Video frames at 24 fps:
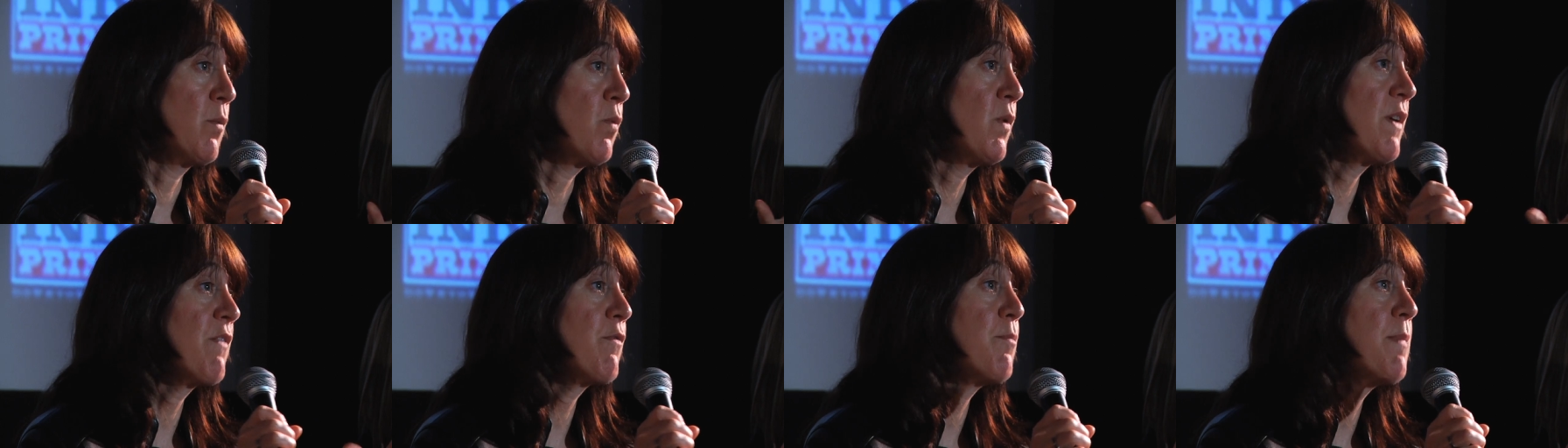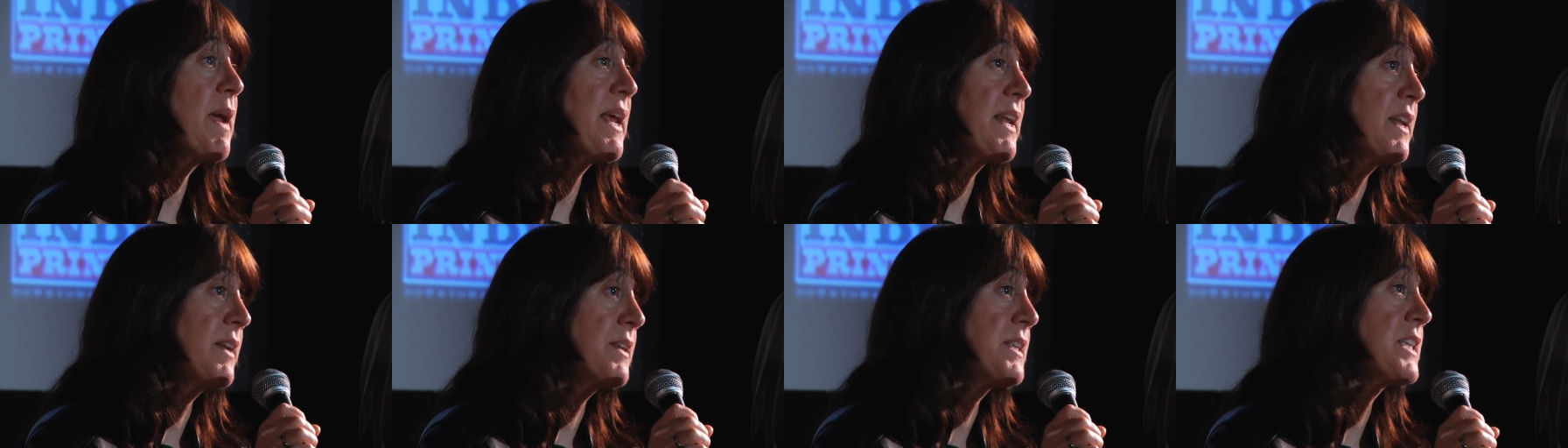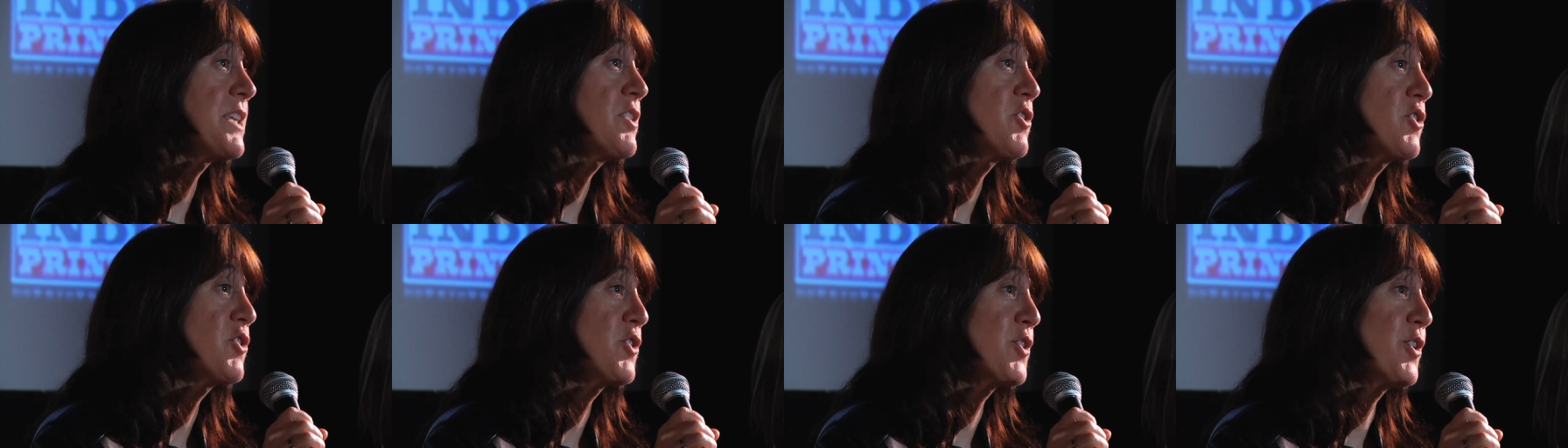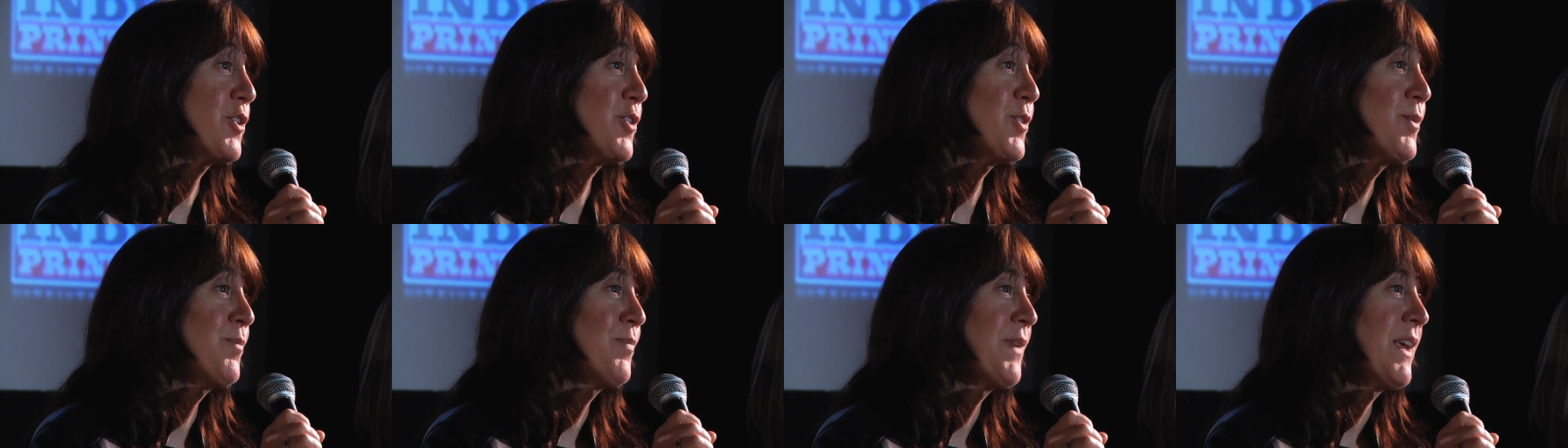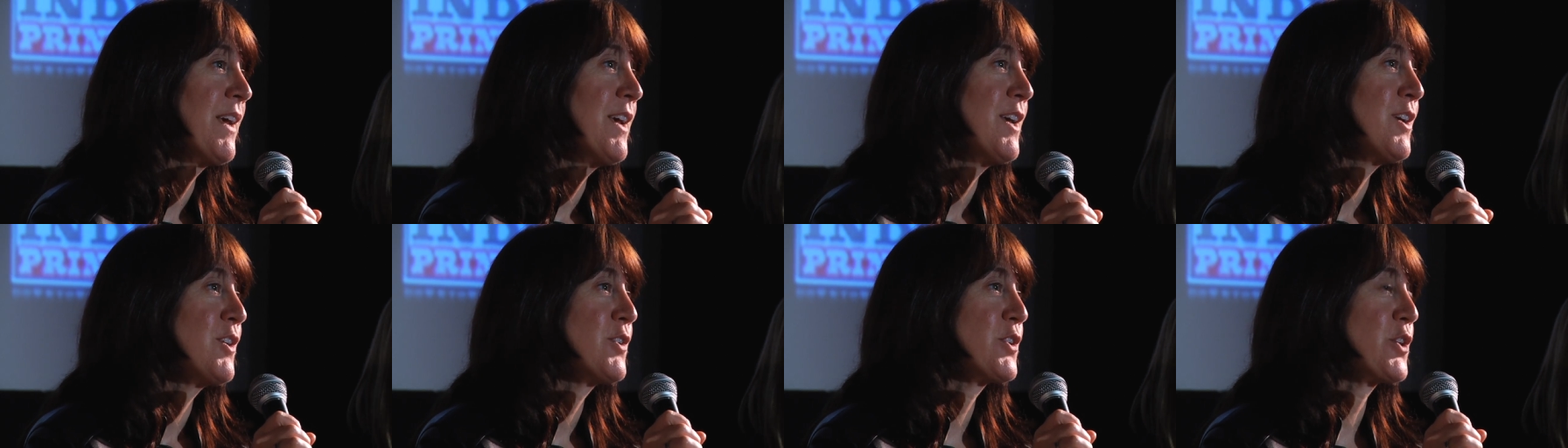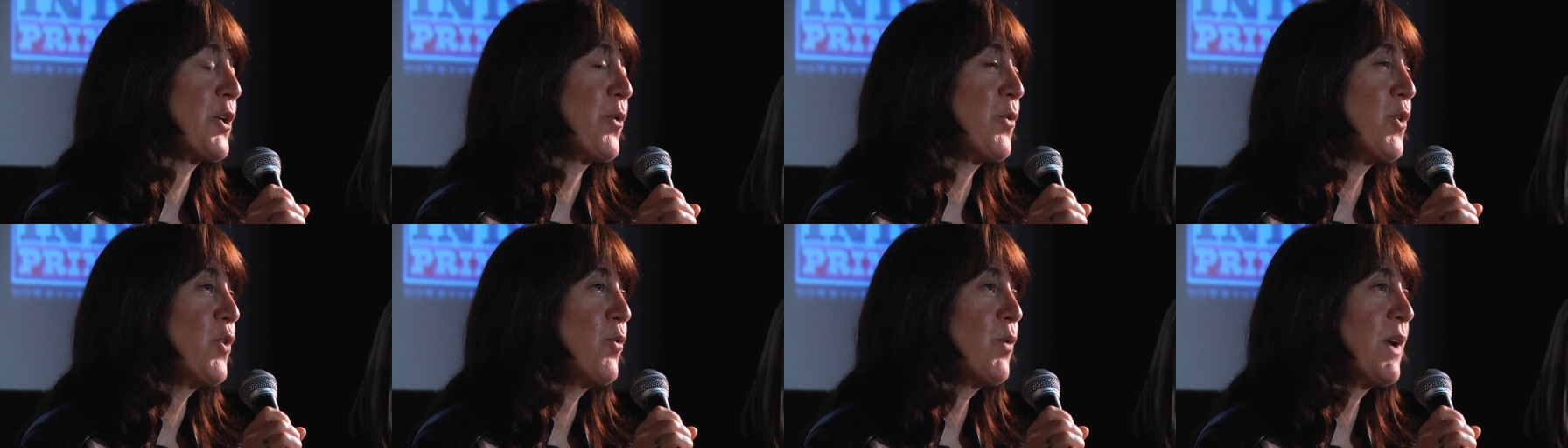we've made it digital.
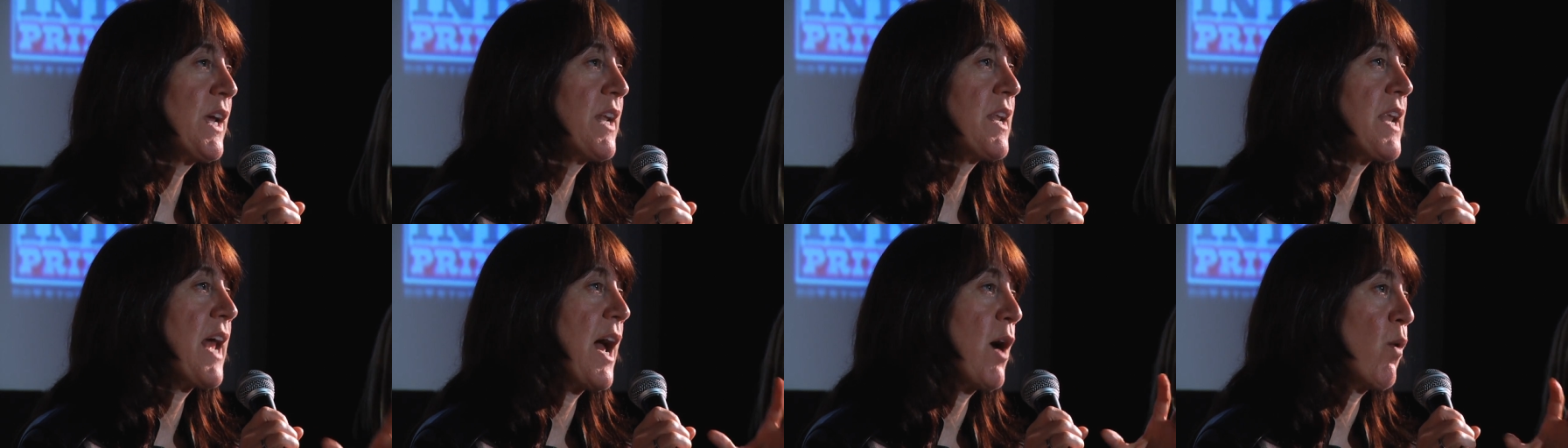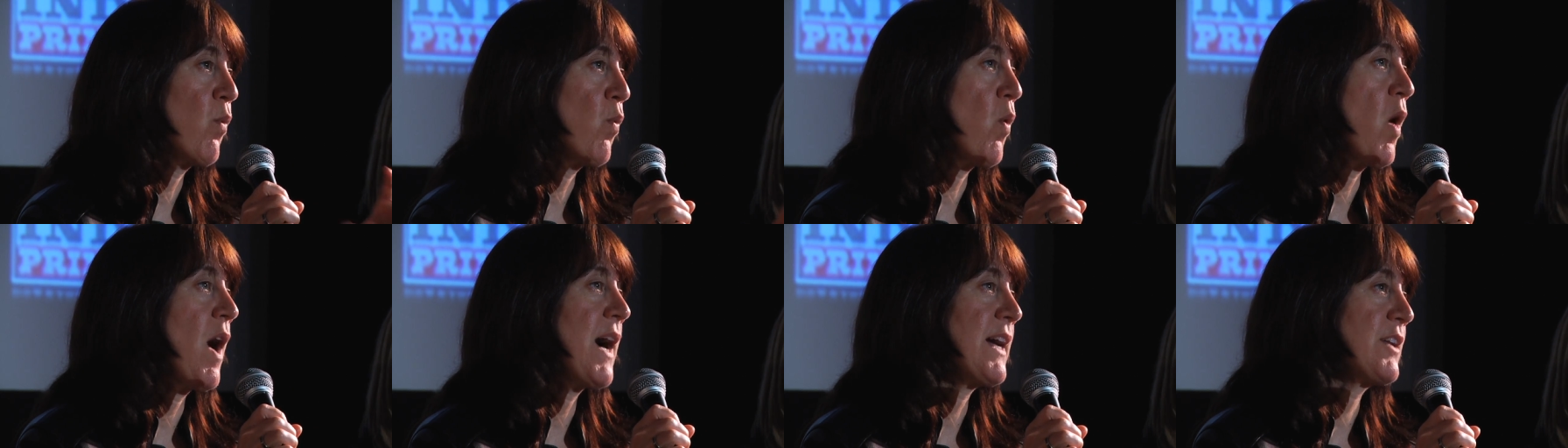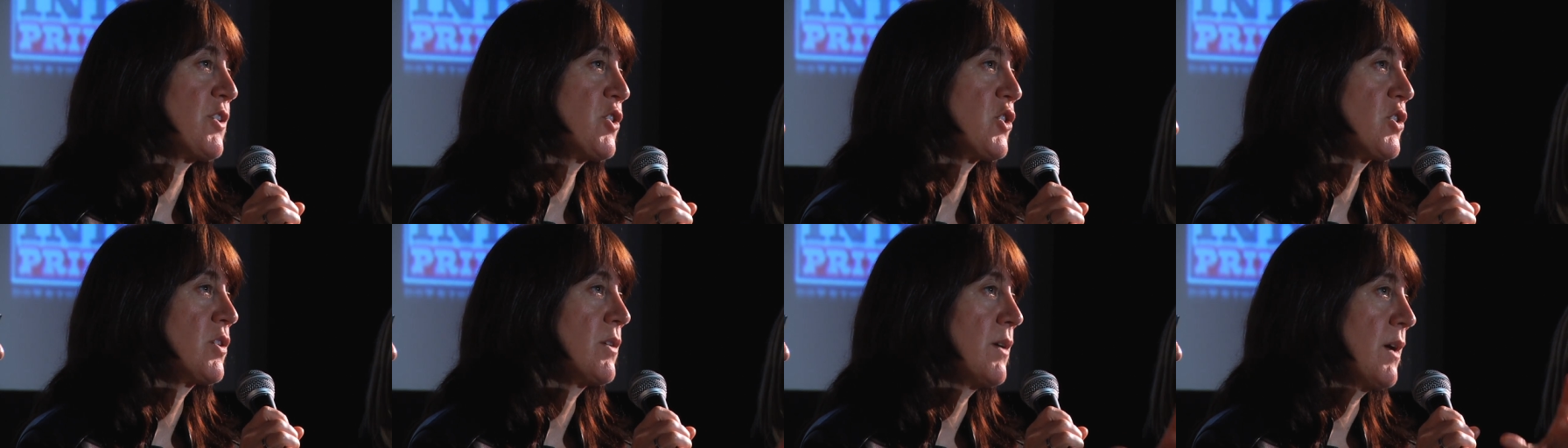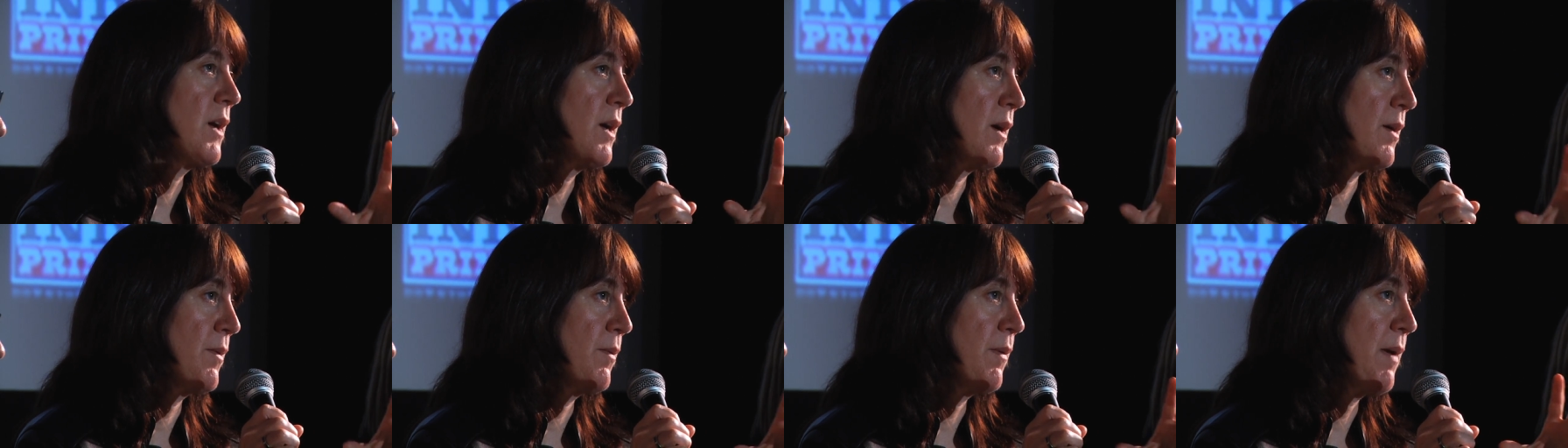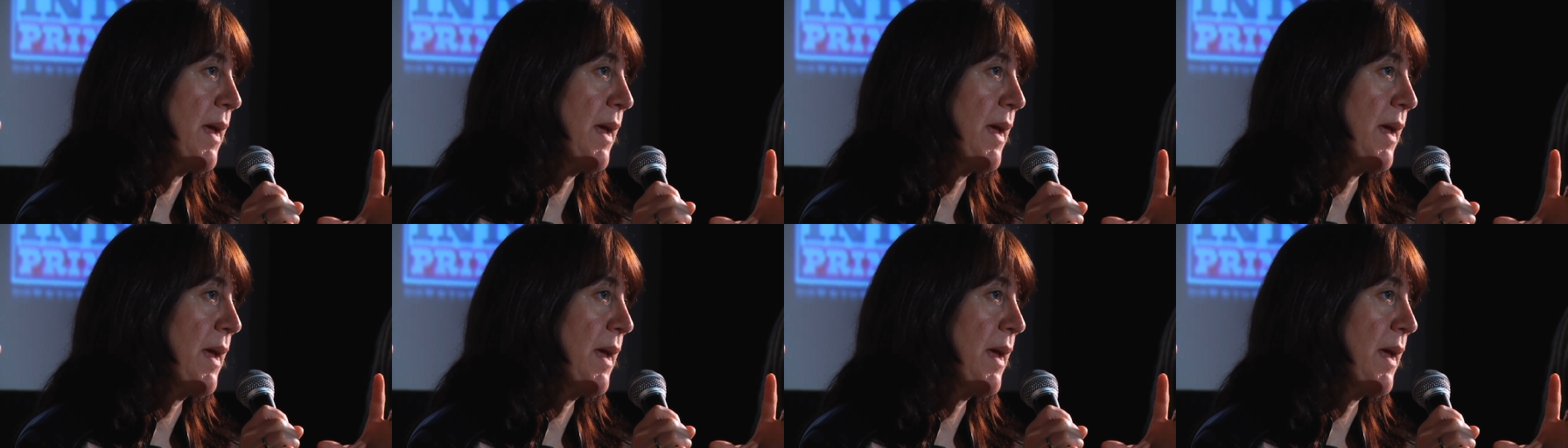So you can now watch uh,